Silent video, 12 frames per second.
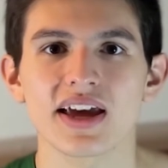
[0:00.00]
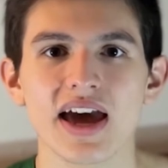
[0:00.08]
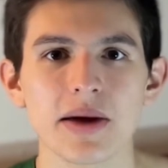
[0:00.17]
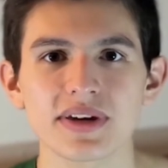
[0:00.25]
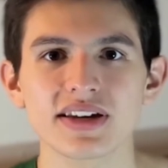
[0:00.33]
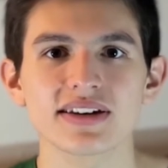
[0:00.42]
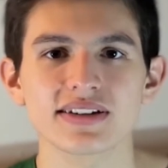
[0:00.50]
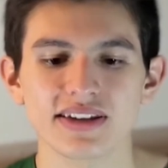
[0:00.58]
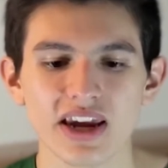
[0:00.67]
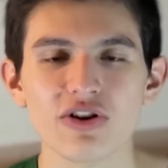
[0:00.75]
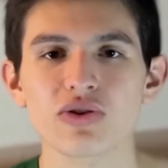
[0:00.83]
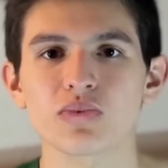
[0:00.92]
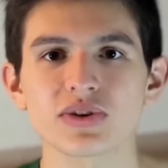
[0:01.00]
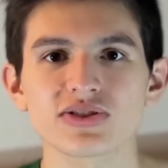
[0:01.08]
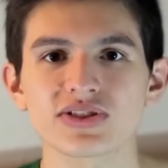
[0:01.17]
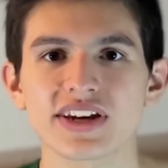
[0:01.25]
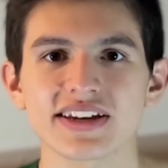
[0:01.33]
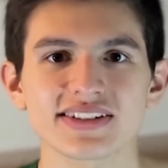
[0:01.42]
I mean, Garrett
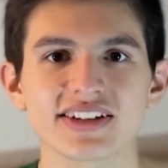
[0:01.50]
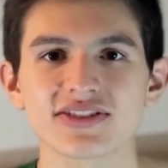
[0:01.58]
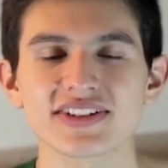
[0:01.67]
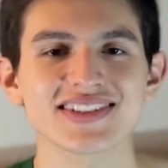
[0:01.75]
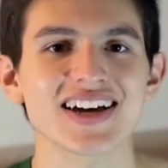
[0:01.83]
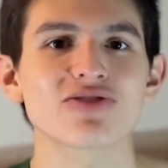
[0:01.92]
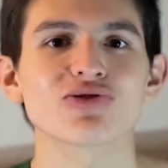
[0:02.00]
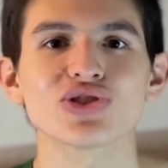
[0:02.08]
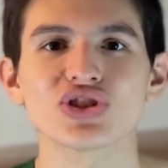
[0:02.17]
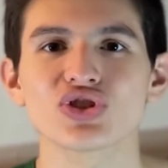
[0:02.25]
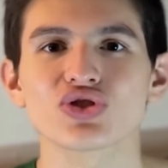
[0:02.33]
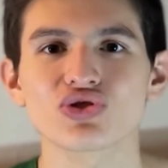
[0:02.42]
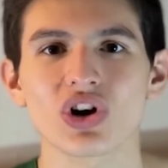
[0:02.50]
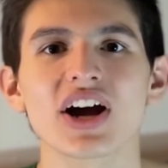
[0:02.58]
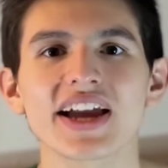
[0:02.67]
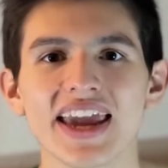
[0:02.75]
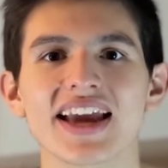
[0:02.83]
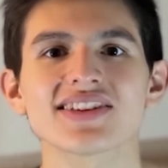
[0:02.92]
Wilson excels. He's got really
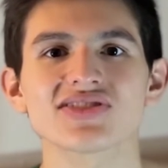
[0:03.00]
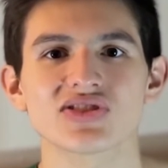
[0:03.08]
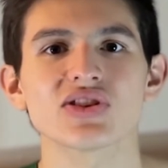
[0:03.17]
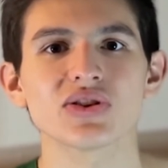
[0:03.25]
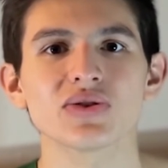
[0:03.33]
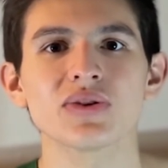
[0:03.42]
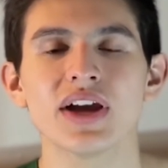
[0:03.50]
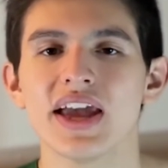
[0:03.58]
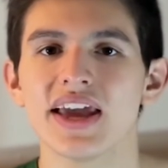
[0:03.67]
strong hands too.